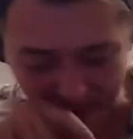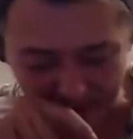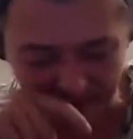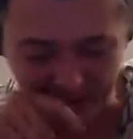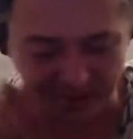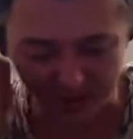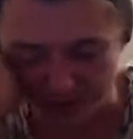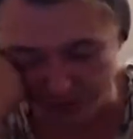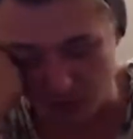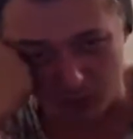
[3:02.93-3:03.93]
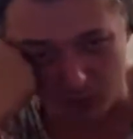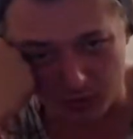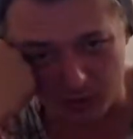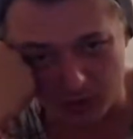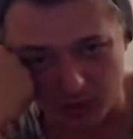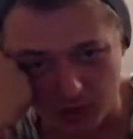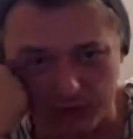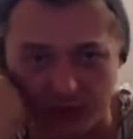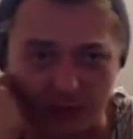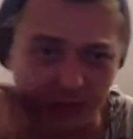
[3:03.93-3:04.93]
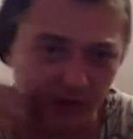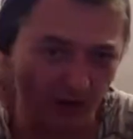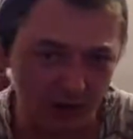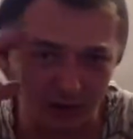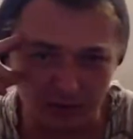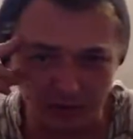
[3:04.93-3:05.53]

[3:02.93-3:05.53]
I tend to think, or a lot of the time, it's not,